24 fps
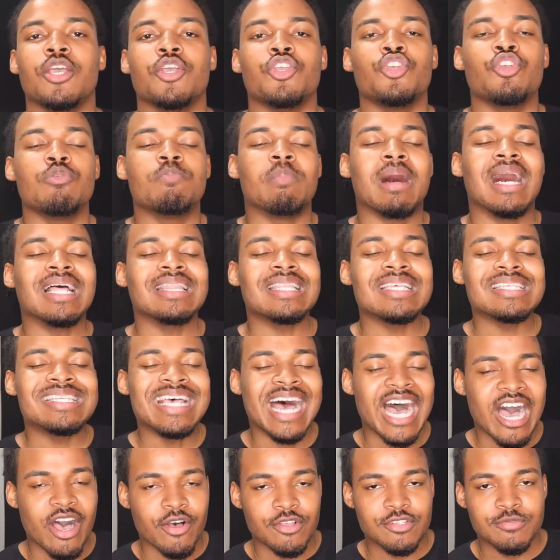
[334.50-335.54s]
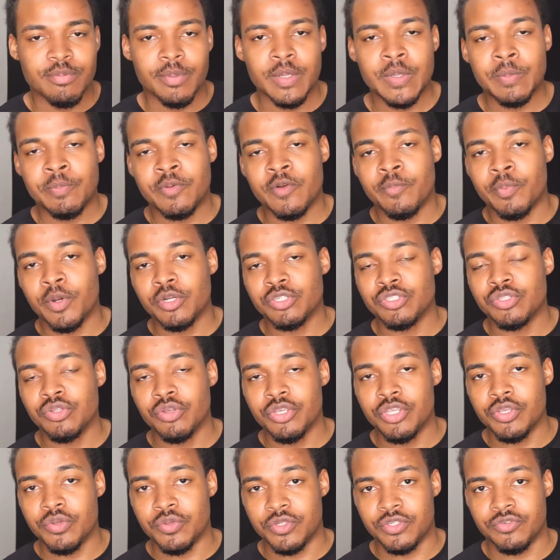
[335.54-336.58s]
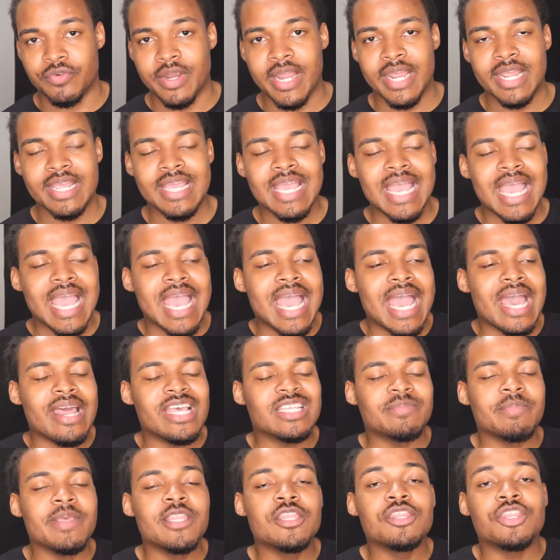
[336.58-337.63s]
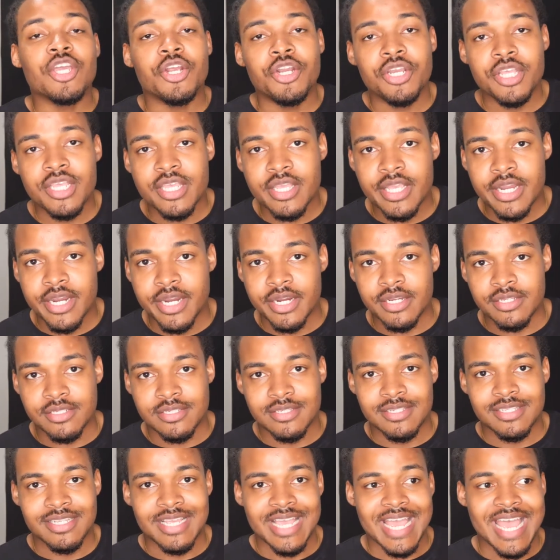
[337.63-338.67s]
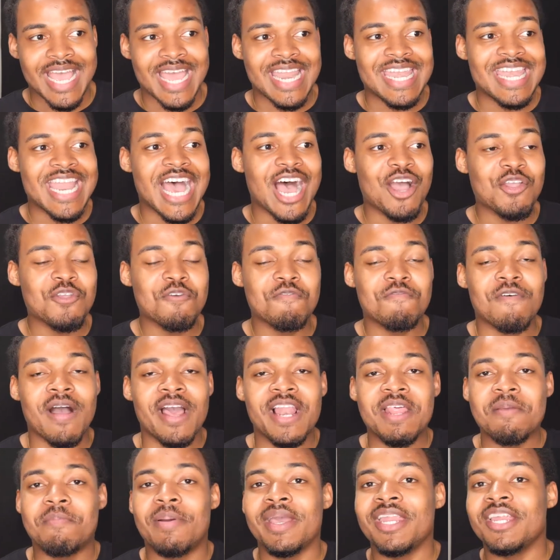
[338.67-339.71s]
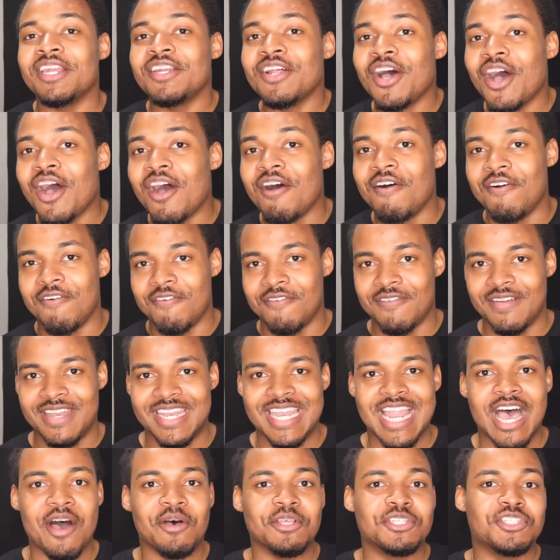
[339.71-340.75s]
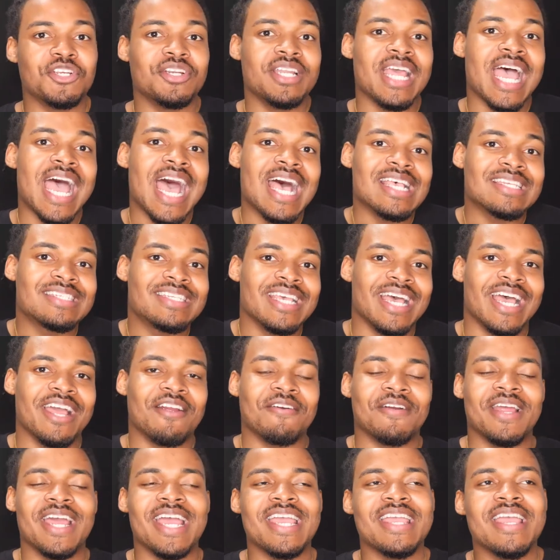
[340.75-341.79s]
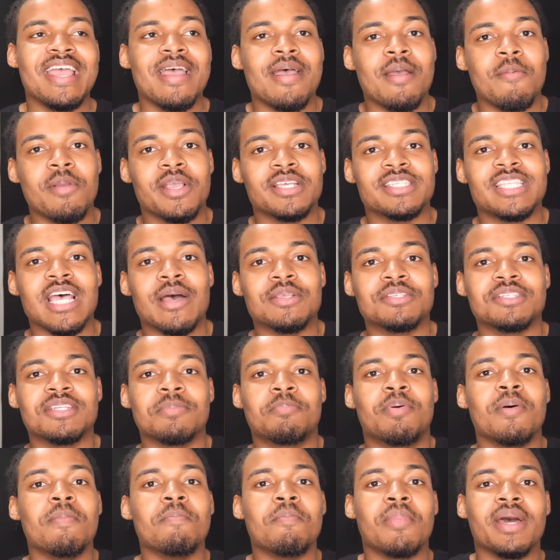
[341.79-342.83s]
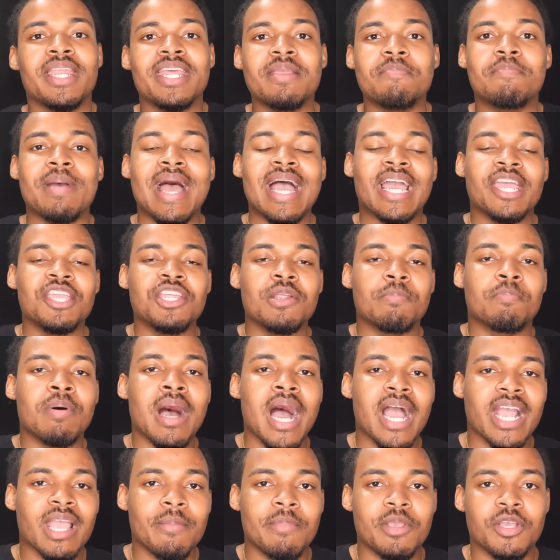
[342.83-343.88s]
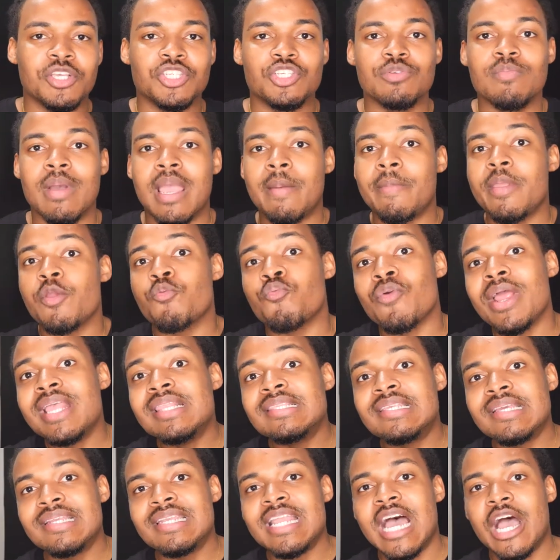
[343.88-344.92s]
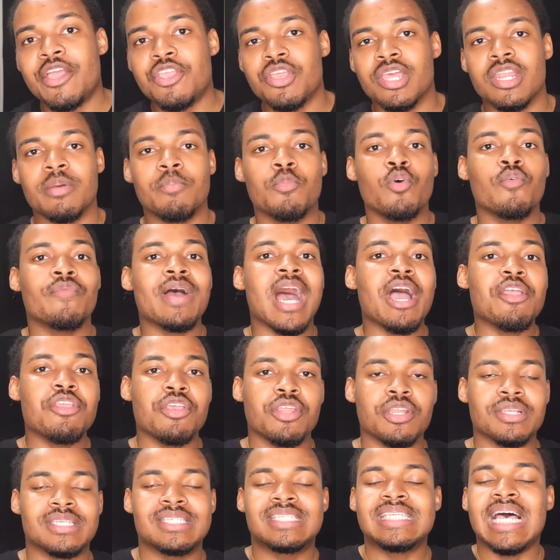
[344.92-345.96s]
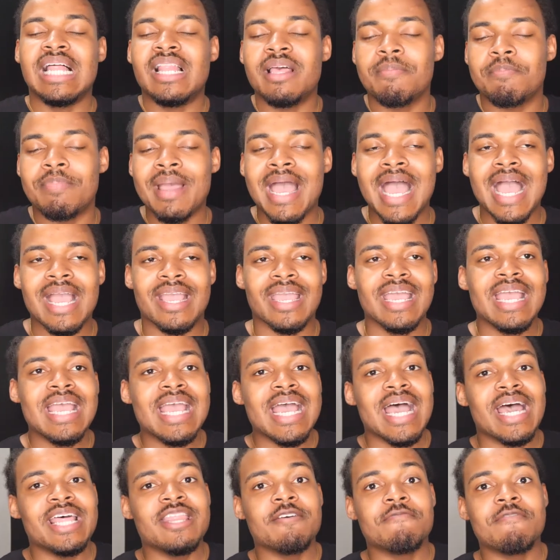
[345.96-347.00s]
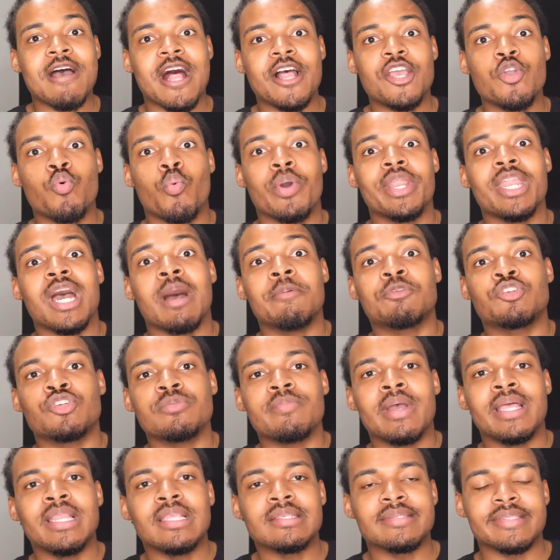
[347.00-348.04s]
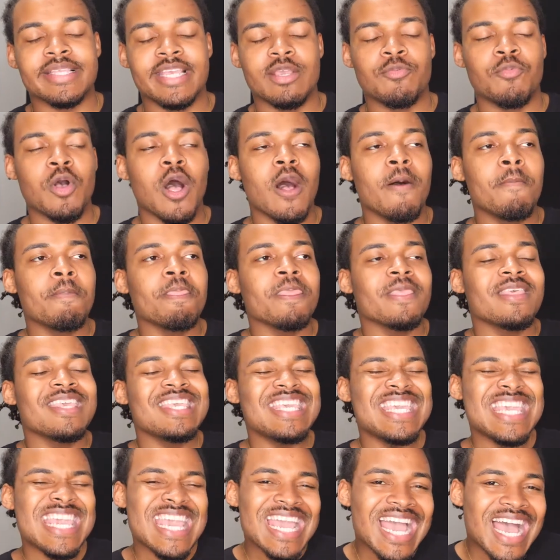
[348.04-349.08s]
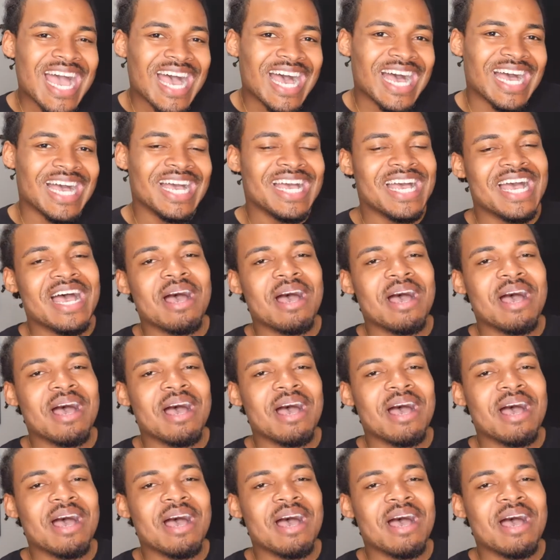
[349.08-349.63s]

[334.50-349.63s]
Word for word: You bought this house for, for personal use, right? And it's been 30 years, and now you finally paid it off. Now it's your asset, right? Because now it's going to put money back in your pocket because you might be renting now. You're going to move out. You're going to sell it back. And the value went up tremendously. Well, yeah,